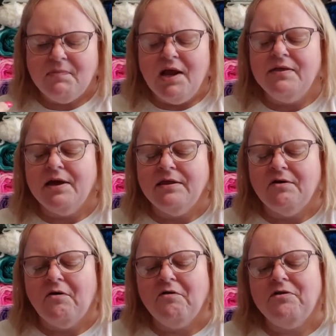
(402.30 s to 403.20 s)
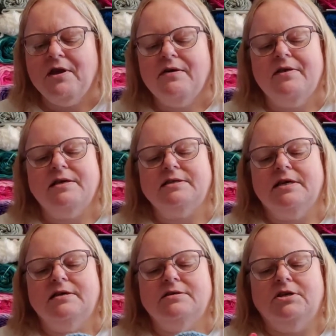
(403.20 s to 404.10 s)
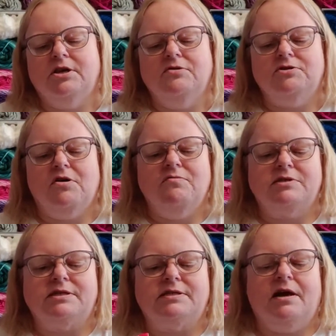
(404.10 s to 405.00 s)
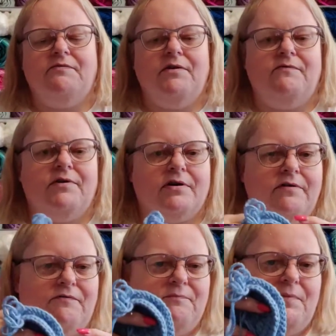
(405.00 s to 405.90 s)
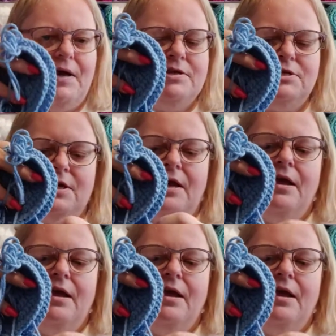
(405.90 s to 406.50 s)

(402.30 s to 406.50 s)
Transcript: And then the whole thing of this is you don't stuff it very much.